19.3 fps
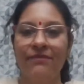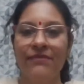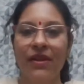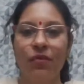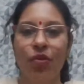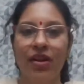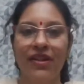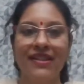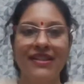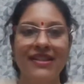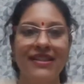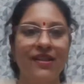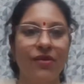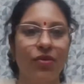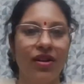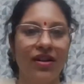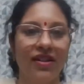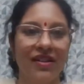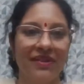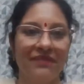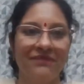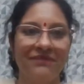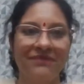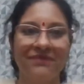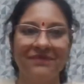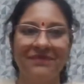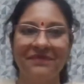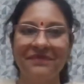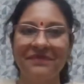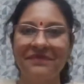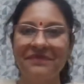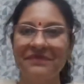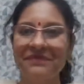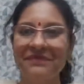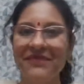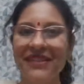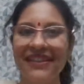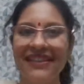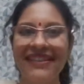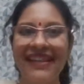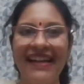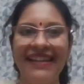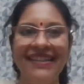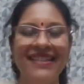What is the word? That